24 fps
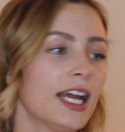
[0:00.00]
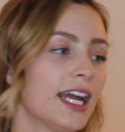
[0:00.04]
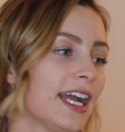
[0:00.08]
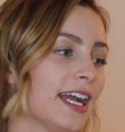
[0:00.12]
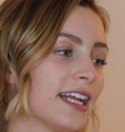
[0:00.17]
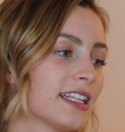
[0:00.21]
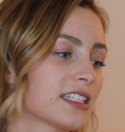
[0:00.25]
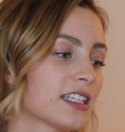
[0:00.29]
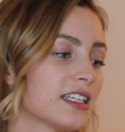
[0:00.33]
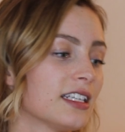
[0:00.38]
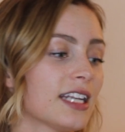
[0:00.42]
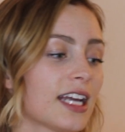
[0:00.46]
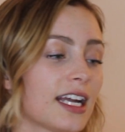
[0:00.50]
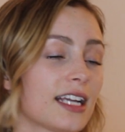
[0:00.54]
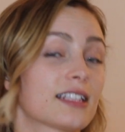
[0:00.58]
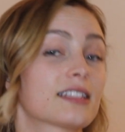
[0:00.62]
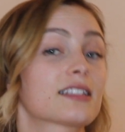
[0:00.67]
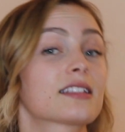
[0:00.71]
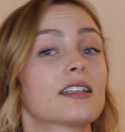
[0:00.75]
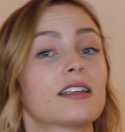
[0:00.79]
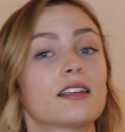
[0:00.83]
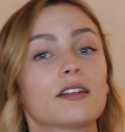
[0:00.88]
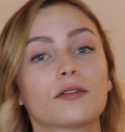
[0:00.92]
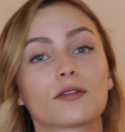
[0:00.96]
It's a
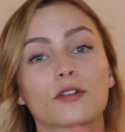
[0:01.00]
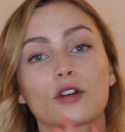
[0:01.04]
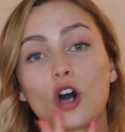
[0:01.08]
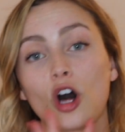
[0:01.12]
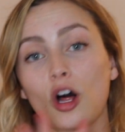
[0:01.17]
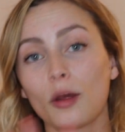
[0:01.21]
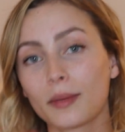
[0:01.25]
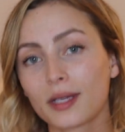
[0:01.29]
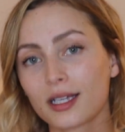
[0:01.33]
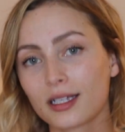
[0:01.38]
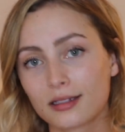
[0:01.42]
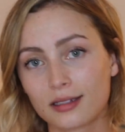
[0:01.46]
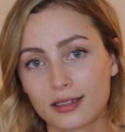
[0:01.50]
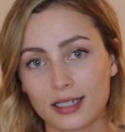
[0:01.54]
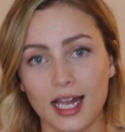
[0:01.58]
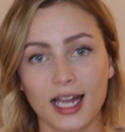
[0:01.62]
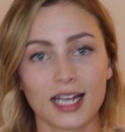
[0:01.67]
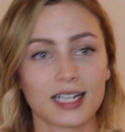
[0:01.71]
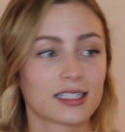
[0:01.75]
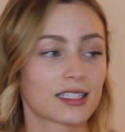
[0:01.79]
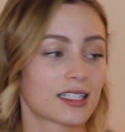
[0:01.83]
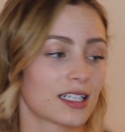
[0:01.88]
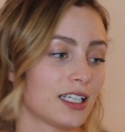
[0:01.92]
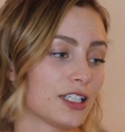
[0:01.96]
nice calming
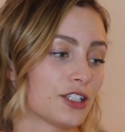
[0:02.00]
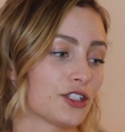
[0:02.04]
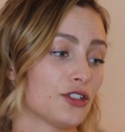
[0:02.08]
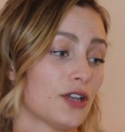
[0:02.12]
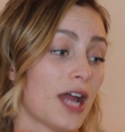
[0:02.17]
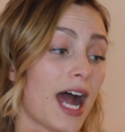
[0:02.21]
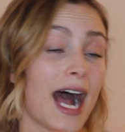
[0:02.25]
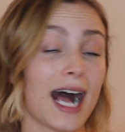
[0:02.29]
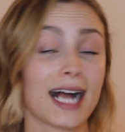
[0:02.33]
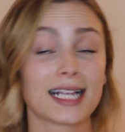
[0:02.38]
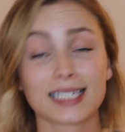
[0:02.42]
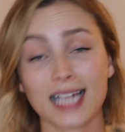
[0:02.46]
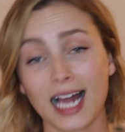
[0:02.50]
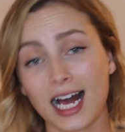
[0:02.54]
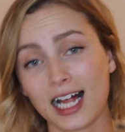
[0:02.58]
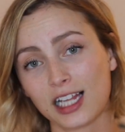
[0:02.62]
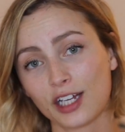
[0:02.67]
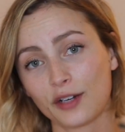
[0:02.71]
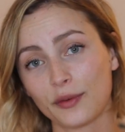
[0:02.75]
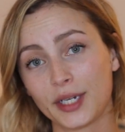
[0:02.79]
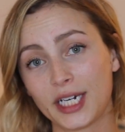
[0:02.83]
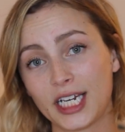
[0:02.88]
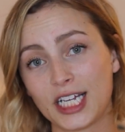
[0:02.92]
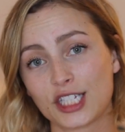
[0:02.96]
scent. It has
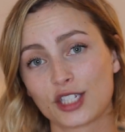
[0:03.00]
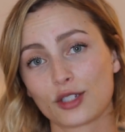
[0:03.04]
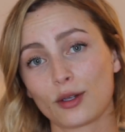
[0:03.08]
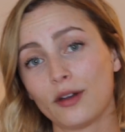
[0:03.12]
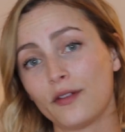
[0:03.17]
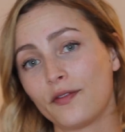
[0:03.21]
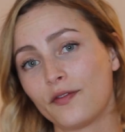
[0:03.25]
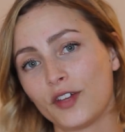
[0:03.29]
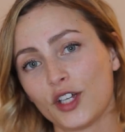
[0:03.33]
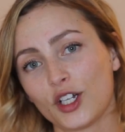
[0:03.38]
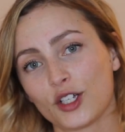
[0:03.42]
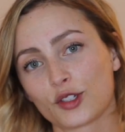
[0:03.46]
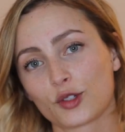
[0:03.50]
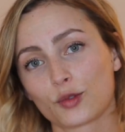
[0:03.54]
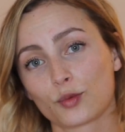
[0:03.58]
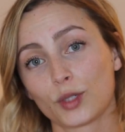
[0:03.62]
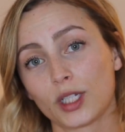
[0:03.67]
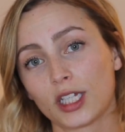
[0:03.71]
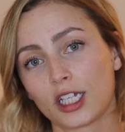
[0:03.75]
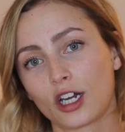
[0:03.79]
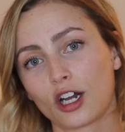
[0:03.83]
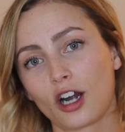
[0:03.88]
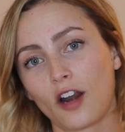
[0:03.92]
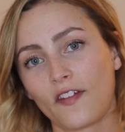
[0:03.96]
aloe in it, so it feels
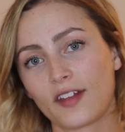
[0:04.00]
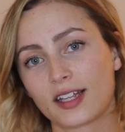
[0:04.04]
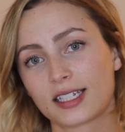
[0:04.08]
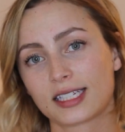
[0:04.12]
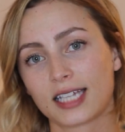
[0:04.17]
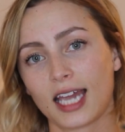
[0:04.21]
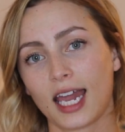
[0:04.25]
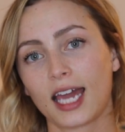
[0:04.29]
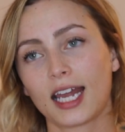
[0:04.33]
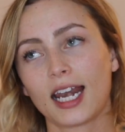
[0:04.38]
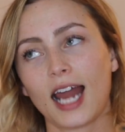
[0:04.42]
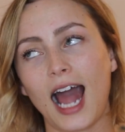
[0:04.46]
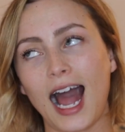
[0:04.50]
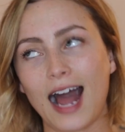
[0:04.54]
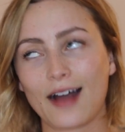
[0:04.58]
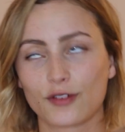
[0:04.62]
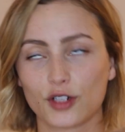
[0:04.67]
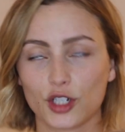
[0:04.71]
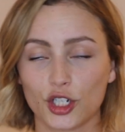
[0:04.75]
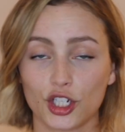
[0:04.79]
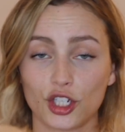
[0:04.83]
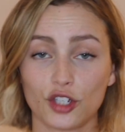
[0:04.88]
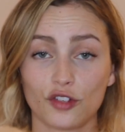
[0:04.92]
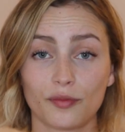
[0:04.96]
really good on the skin
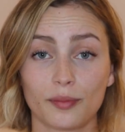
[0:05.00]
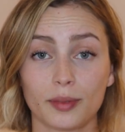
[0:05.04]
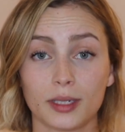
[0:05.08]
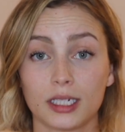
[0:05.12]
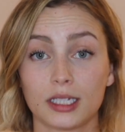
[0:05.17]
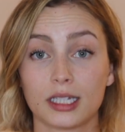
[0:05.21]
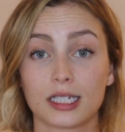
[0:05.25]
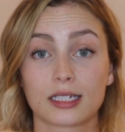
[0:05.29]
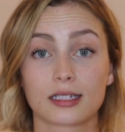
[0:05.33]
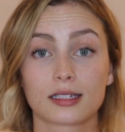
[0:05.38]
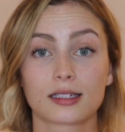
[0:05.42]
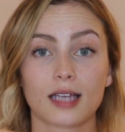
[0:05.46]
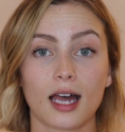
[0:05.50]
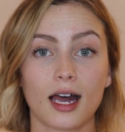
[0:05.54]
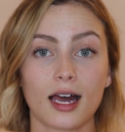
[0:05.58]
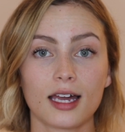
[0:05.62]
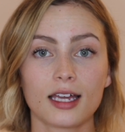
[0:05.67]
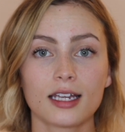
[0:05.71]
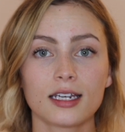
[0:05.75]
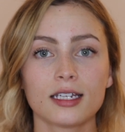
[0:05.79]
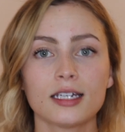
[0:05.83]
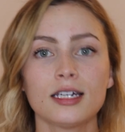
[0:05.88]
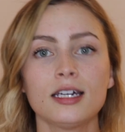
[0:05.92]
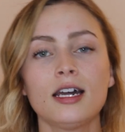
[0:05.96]
after you've been in the
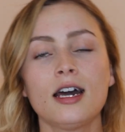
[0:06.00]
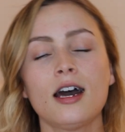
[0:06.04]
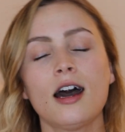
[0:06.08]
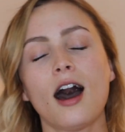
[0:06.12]
sun.